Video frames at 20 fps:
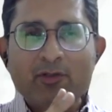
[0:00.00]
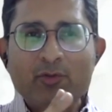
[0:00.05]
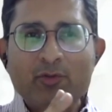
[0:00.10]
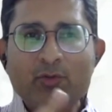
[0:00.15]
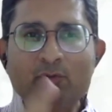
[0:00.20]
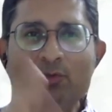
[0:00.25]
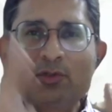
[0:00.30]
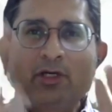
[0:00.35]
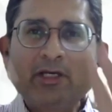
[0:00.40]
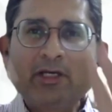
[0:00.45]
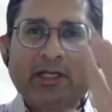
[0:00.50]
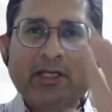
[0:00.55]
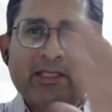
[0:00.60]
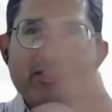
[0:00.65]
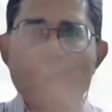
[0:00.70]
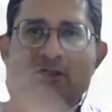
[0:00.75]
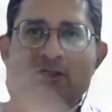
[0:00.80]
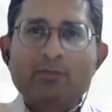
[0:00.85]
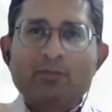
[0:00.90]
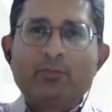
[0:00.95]
to a
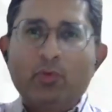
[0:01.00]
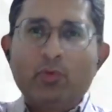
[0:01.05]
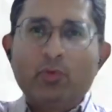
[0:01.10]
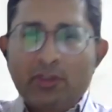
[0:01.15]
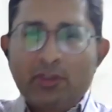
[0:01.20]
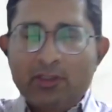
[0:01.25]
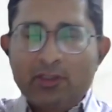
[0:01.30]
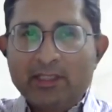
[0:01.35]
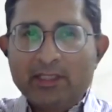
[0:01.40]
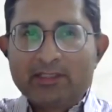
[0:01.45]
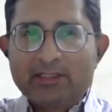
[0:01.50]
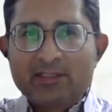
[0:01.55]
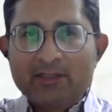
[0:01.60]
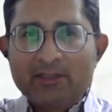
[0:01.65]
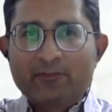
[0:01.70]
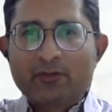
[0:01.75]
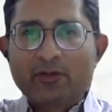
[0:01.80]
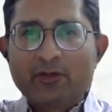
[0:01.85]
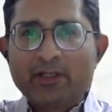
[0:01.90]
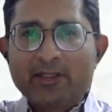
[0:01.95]
national portal, let's
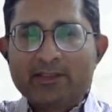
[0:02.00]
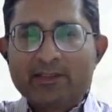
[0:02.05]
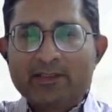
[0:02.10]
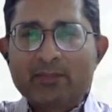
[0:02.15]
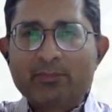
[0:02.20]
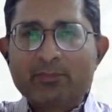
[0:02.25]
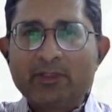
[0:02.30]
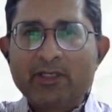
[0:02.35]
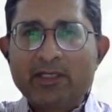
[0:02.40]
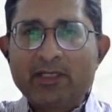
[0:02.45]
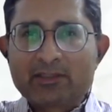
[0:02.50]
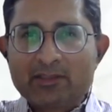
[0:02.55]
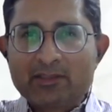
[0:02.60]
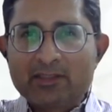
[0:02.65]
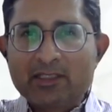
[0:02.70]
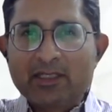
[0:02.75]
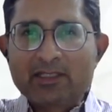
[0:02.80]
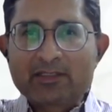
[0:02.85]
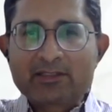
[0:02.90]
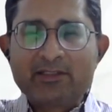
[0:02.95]
say, for an example,
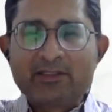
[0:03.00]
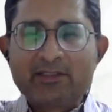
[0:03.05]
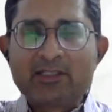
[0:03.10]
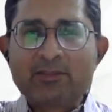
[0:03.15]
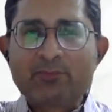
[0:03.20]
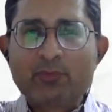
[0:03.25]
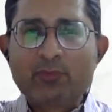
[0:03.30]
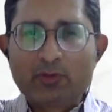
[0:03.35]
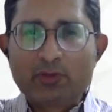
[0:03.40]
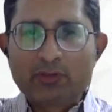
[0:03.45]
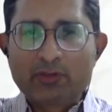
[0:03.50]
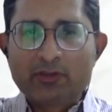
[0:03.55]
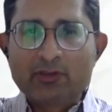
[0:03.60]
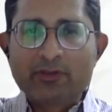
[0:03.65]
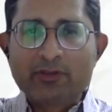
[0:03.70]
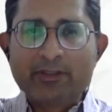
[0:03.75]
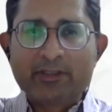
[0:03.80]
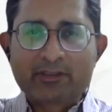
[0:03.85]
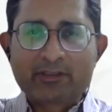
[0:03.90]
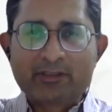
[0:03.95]
national RCH portal
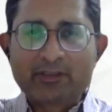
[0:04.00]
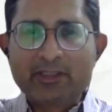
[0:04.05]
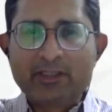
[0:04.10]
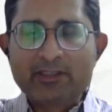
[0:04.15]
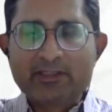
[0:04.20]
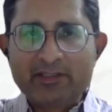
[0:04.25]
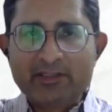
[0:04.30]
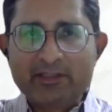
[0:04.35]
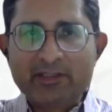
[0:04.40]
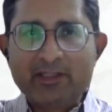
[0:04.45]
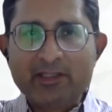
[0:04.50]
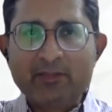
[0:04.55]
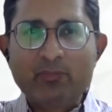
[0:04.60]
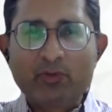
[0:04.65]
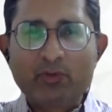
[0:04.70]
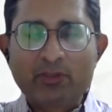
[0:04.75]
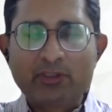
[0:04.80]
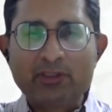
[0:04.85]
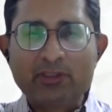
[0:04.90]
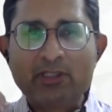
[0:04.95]
or national NCD
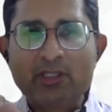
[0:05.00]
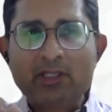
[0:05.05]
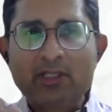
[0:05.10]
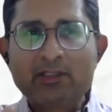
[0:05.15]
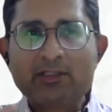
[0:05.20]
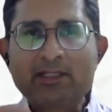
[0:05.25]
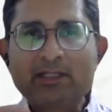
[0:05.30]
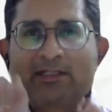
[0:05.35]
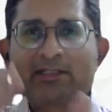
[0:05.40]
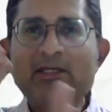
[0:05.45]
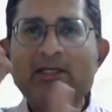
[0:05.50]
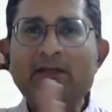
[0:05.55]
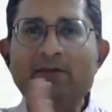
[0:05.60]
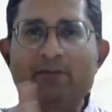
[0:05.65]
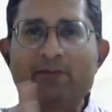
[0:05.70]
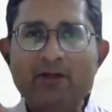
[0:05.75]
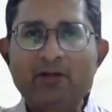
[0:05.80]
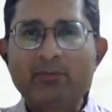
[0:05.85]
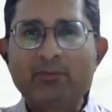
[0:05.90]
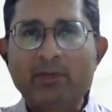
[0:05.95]
portal. That's a
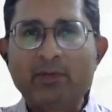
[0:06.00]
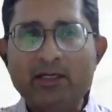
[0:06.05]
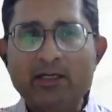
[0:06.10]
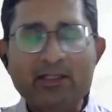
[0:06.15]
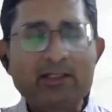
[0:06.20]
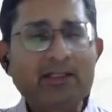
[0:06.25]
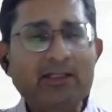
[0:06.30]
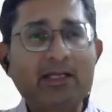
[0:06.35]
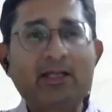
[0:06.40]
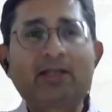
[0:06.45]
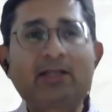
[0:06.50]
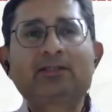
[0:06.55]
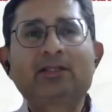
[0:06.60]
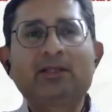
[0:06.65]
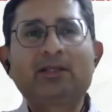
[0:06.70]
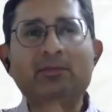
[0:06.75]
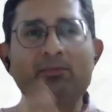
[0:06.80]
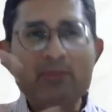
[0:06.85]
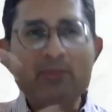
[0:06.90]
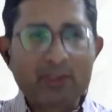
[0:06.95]
different part. And there are
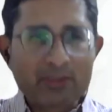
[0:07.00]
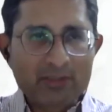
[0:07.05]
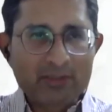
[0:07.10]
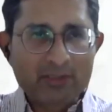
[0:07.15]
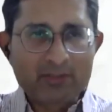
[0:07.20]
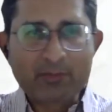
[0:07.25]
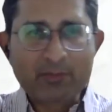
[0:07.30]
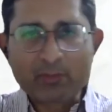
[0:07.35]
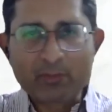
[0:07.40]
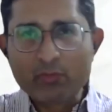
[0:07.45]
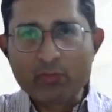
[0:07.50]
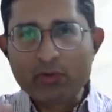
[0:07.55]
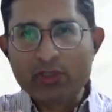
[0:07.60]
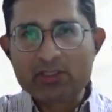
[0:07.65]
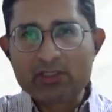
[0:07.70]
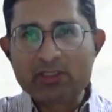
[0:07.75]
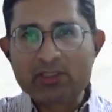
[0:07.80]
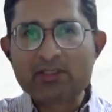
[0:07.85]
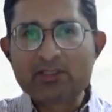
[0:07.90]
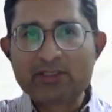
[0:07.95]
some other
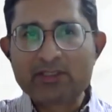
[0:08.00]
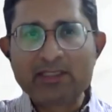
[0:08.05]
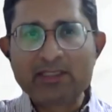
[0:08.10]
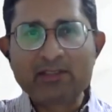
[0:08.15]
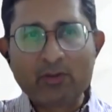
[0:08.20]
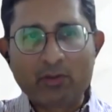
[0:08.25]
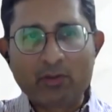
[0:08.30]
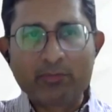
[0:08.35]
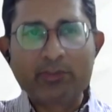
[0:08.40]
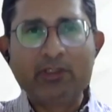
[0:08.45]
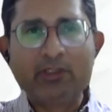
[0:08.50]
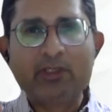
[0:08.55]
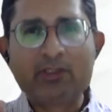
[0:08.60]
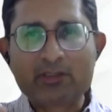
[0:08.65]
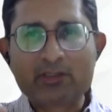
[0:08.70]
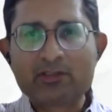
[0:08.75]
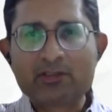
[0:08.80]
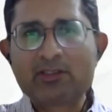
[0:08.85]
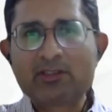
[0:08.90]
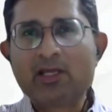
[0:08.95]
permutations and
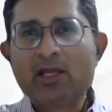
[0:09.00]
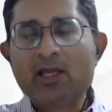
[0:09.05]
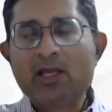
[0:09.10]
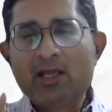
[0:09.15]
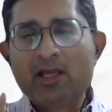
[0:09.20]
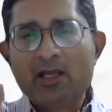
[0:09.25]
combinations.